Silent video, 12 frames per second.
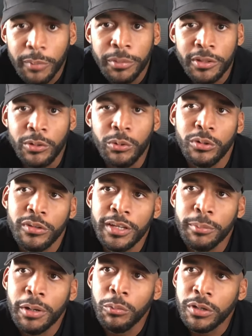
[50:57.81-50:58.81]
But the cool
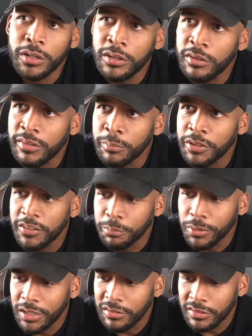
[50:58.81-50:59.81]
thing about working on some of these
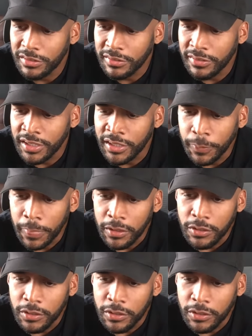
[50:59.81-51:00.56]
projects is that